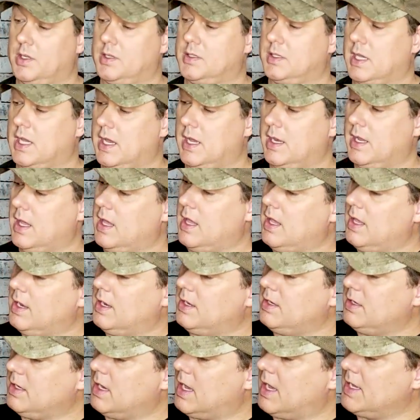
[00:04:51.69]
It's got
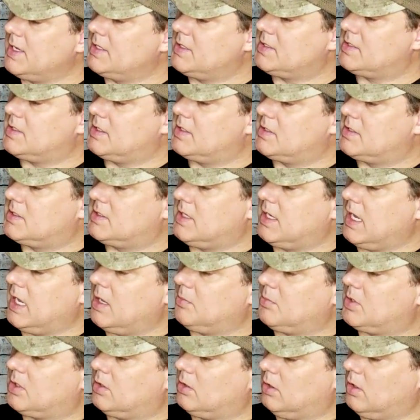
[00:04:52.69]
nice
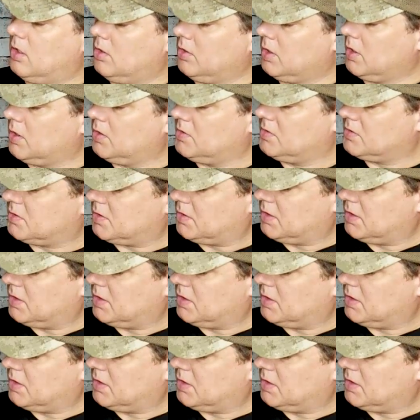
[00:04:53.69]
stamped logos